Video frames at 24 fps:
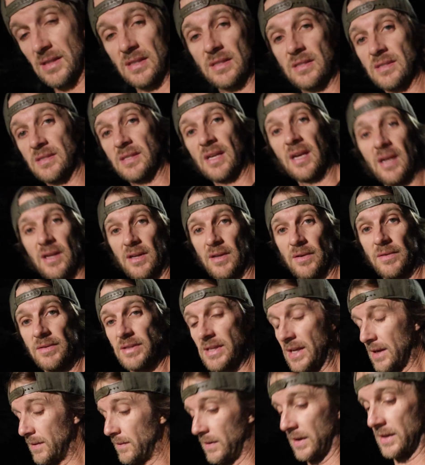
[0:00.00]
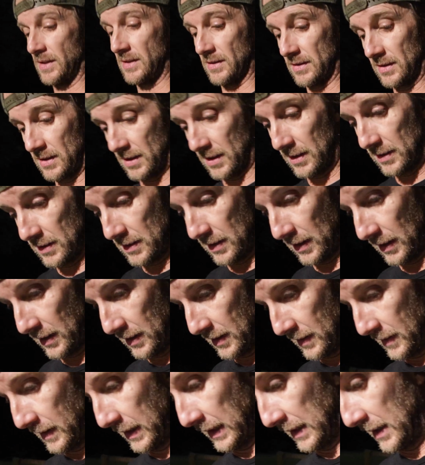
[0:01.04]
just down, downright disgusting.
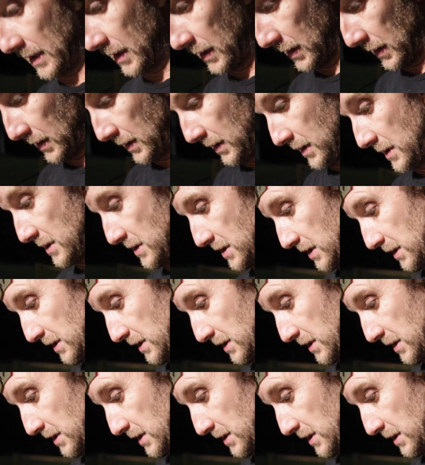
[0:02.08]
Like there is